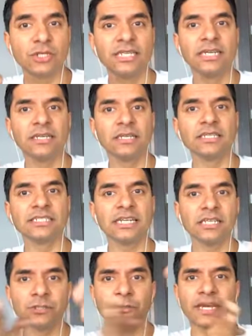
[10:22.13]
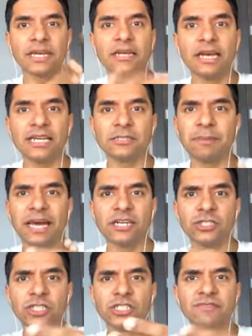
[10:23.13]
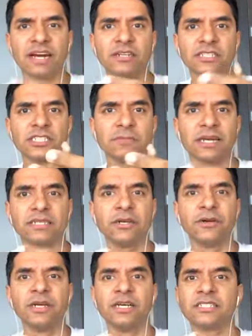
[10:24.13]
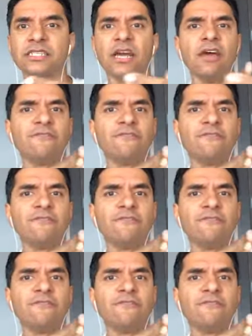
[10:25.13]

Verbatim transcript: Your T killer cells recognize pathogens, viruses, bacteria,